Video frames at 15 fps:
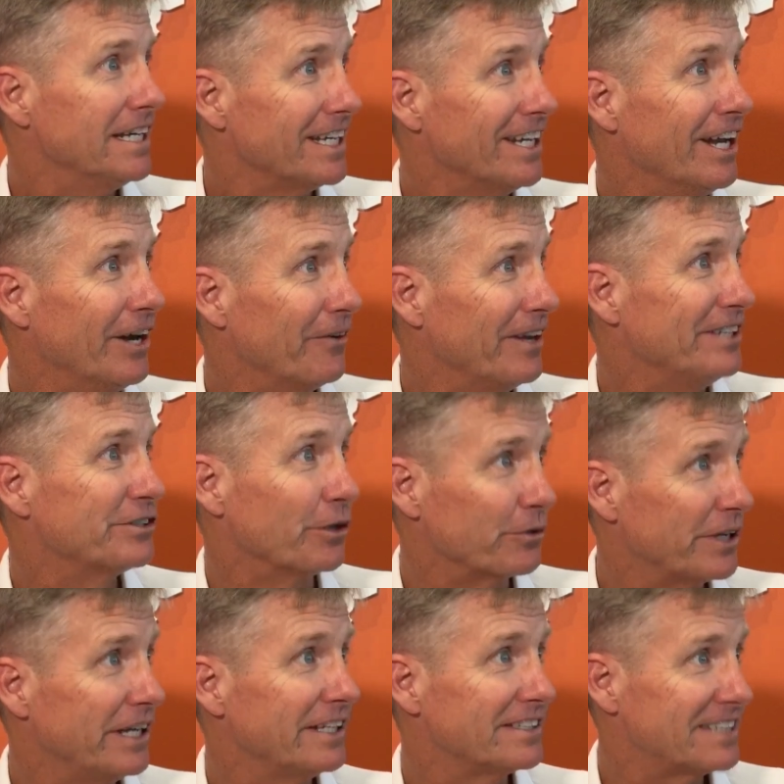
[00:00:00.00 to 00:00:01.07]
You know, he's going
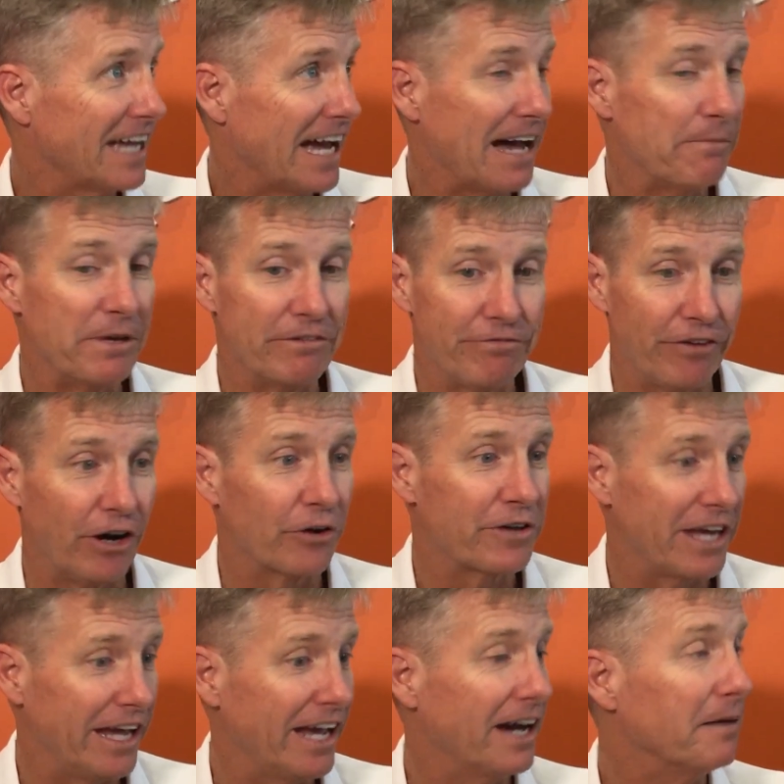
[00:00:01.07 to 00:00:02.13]
to get his time in fall
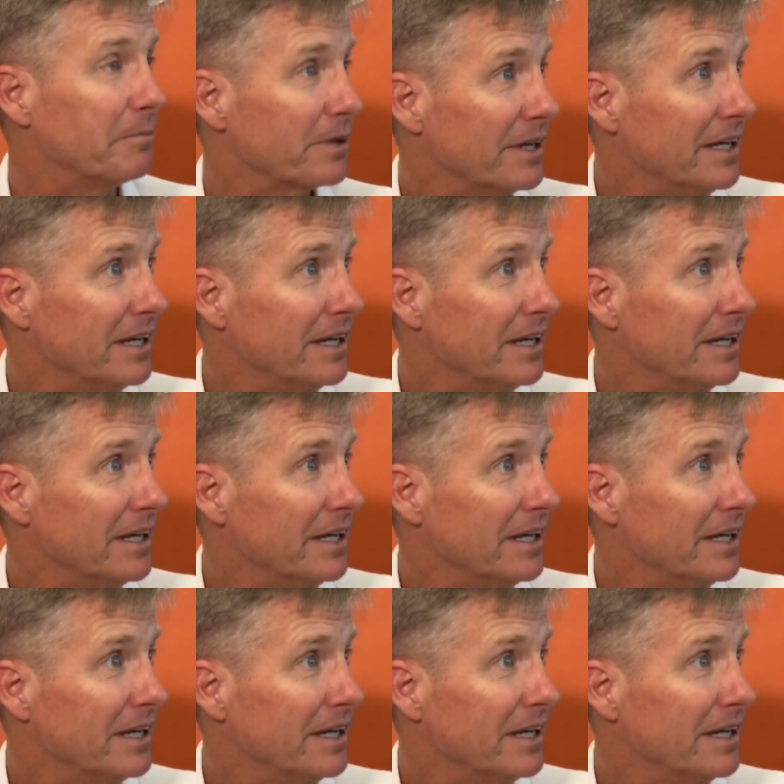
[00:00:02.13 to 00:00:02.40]
camp.